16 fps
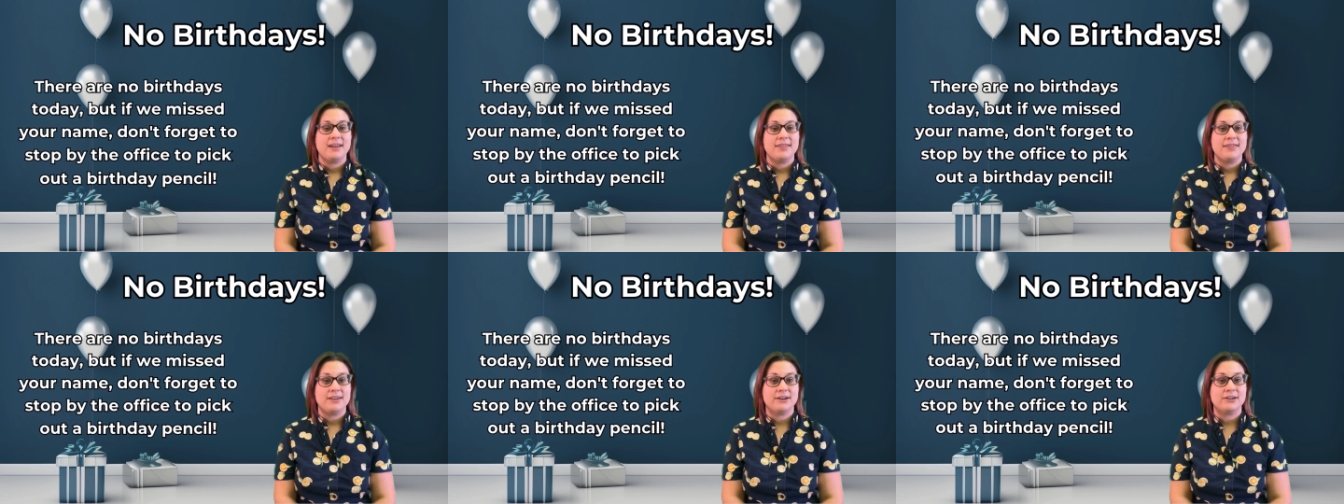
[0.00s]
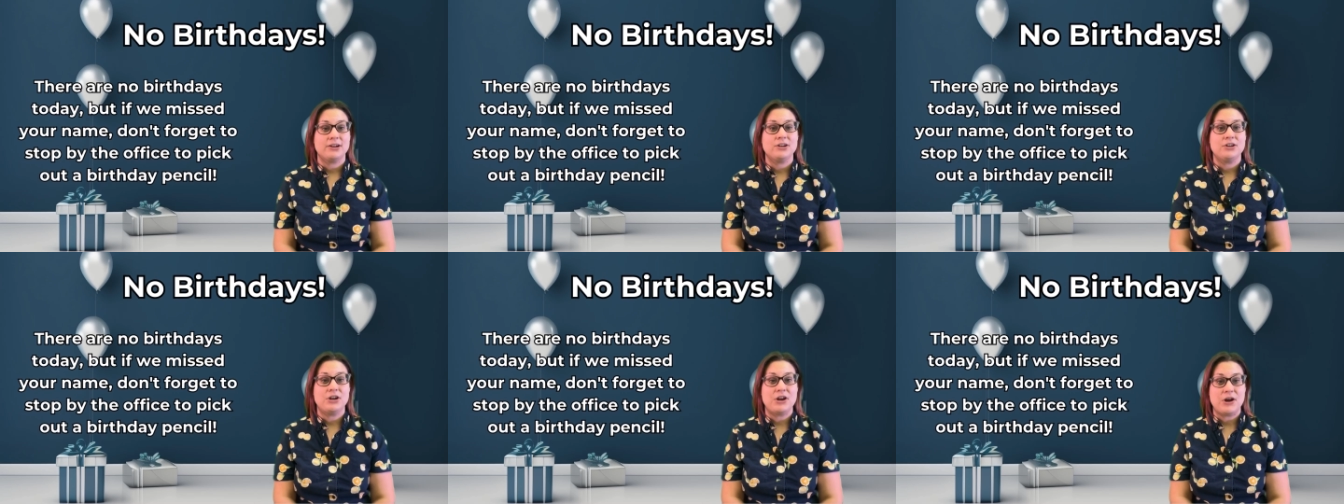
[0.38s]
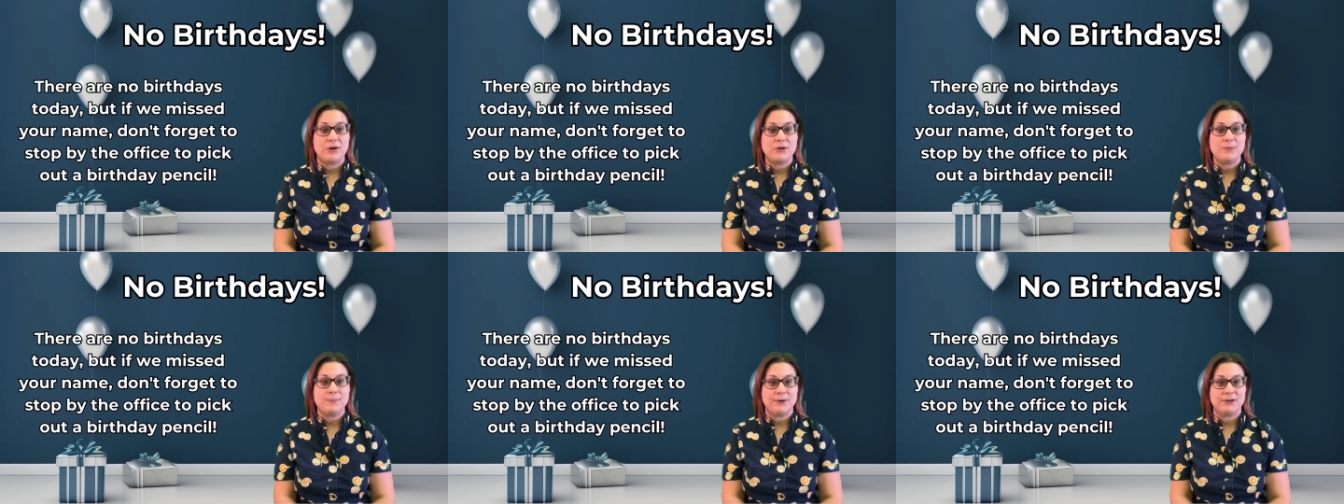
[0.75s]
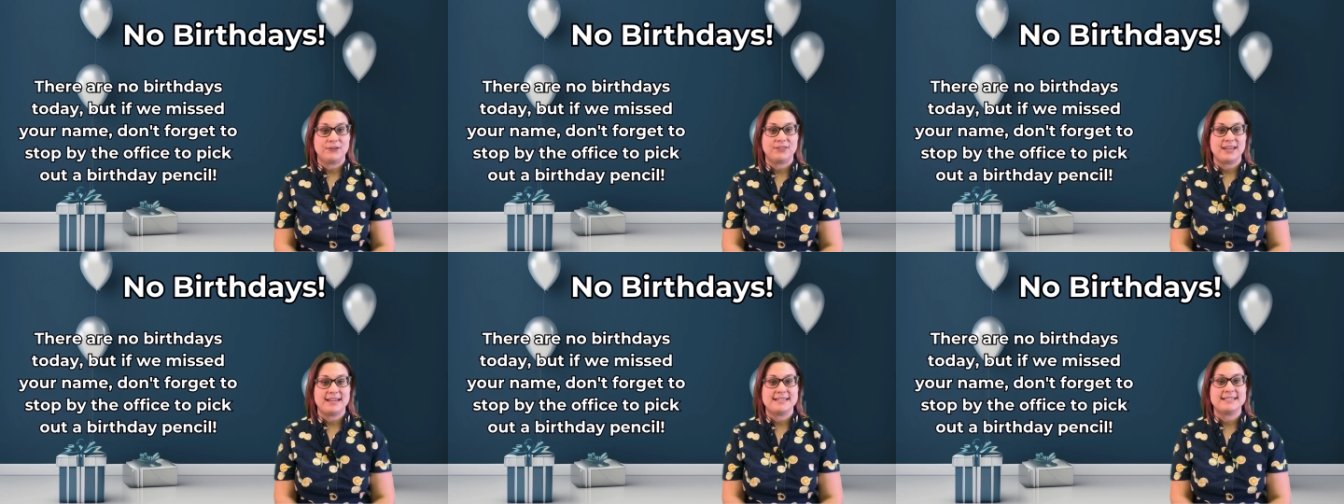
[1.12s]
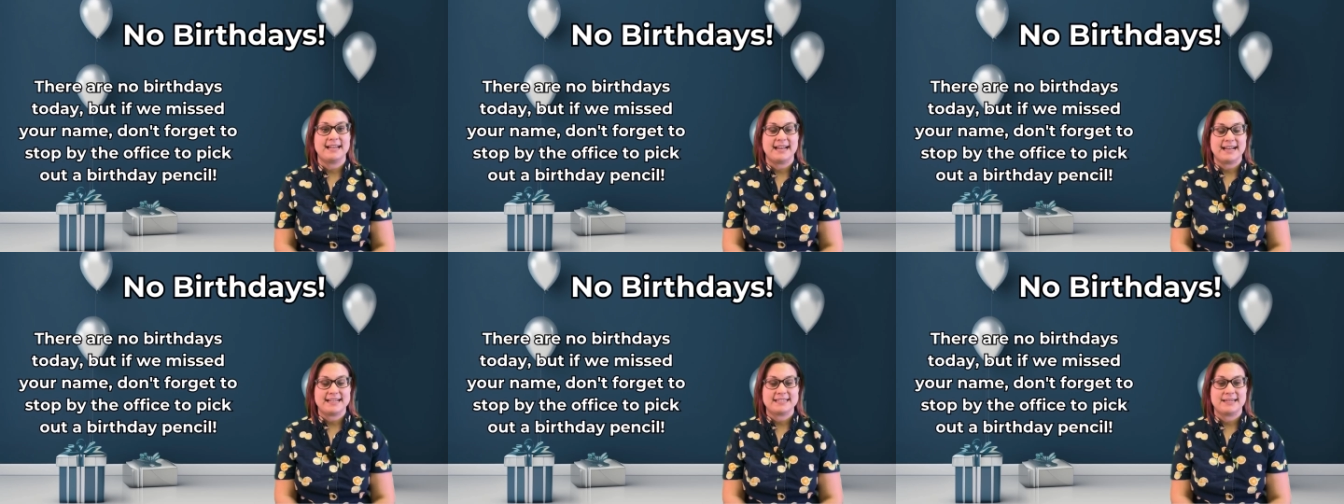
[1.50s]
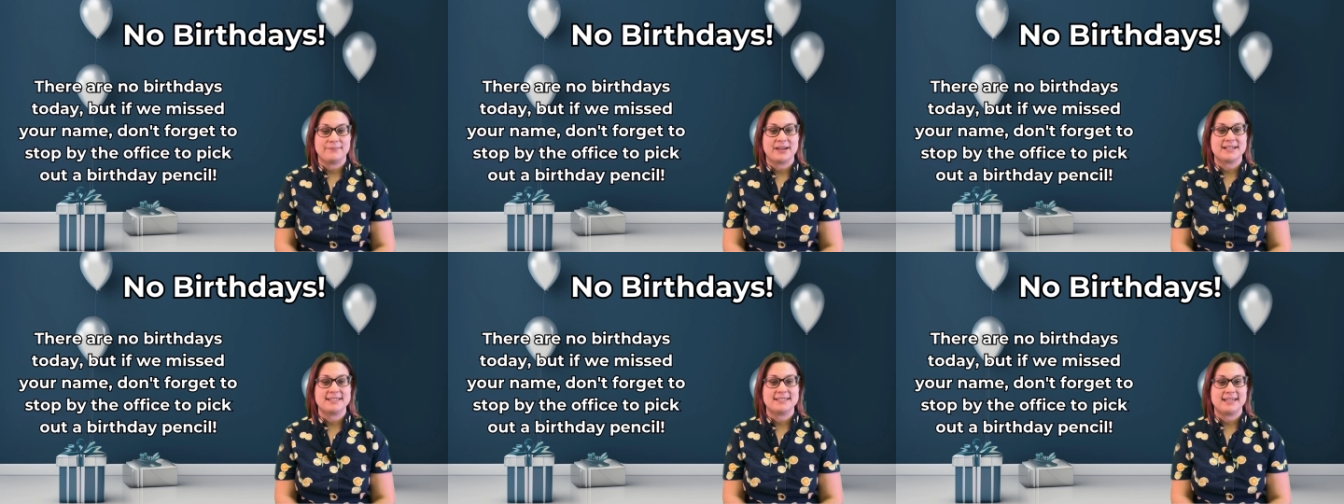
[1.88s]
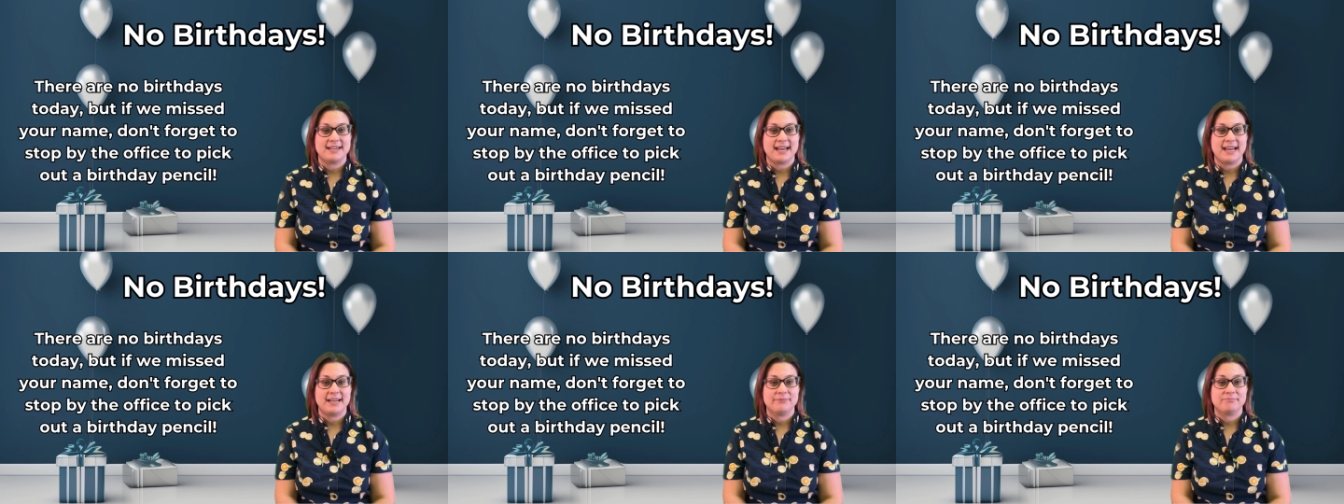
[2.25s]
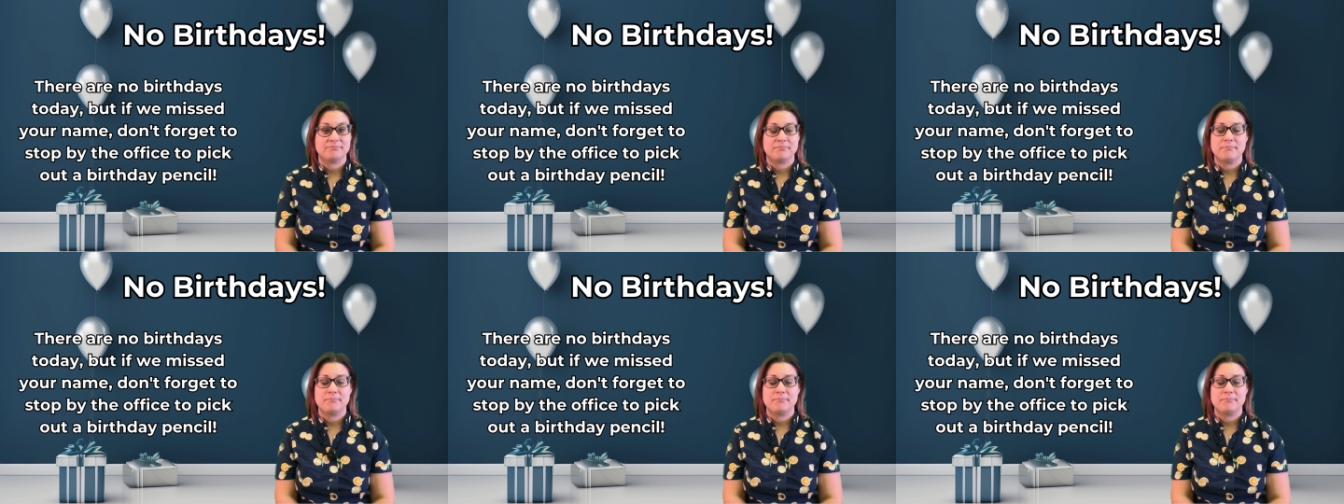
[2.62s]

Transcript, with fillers: There are no birthdays at SMS today,